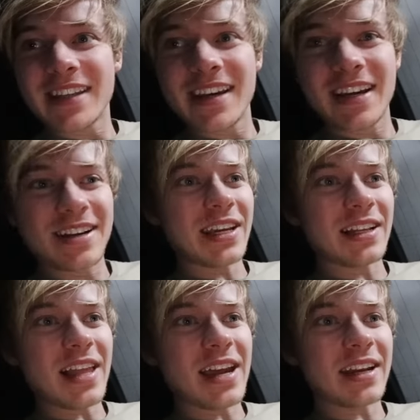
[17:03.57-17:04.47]
thing.
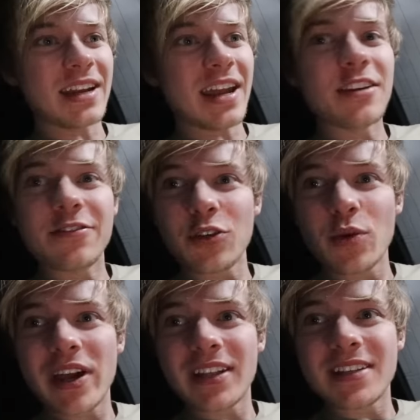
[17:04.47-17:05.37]
It like
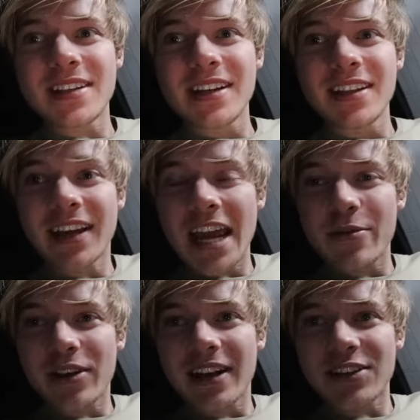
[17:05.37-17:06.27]
infrareds. The
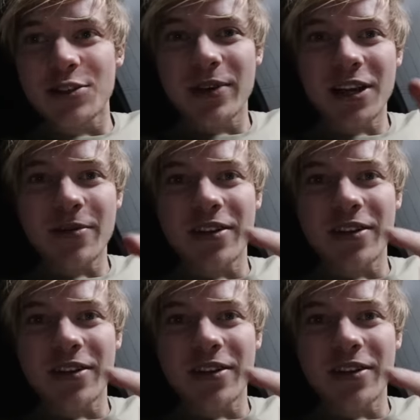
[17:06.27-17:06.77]
camera can actually pick up